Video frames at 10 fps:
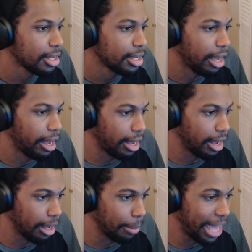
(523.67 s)

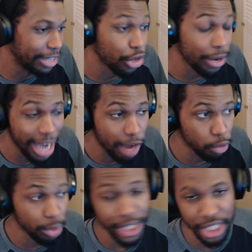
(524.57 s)
and Dark
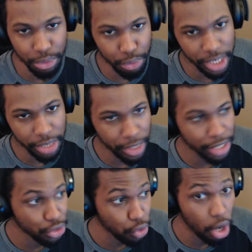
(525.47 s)
Cavalry, which is a really, really
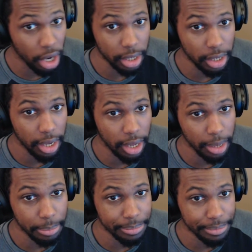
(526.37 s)
strong
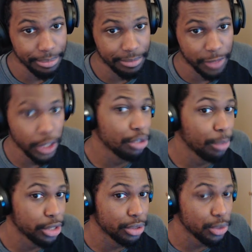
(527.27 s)
fusion
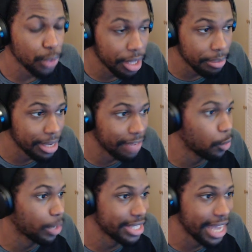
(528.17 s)
monster as well. If you
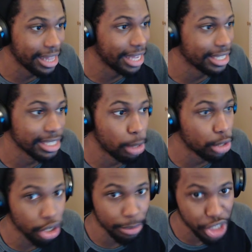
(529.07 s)
want to tech like a small
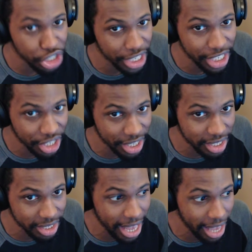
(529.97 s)
Dark Magician engine in
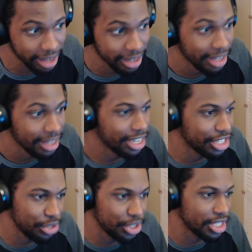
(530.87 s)
this deck,
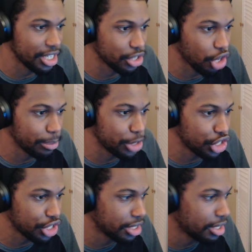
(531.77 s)
because you just need a Dark
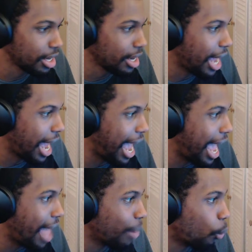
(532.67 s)
Magician
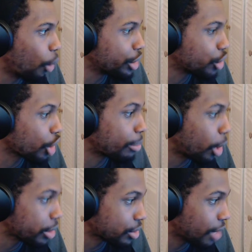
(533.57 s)
and 1 Dark
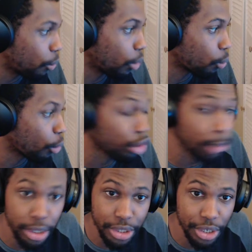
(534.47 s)
Monster and 1 Warrior
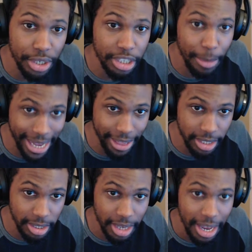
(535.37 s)
Monster to make
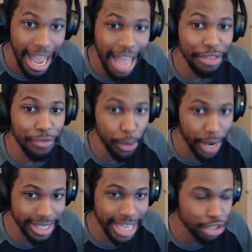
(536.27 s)
this. And then for your Red
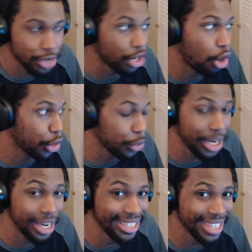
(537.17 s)
Eyes Slash Dragon, all you
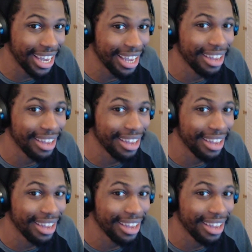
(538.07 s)
need is a